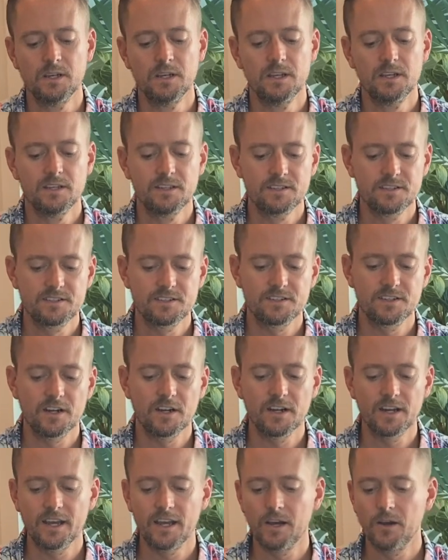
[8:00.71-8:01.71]
start
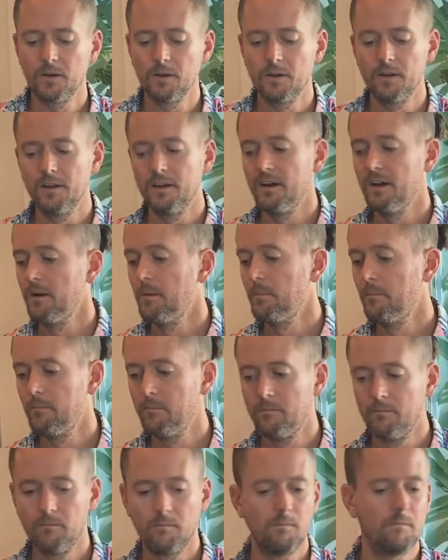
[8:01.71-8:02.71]
out
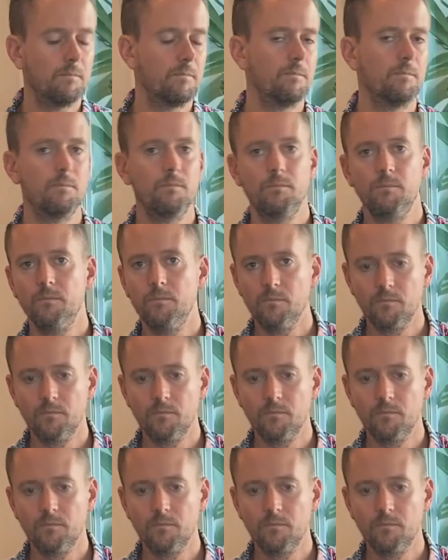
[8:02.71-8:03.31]
with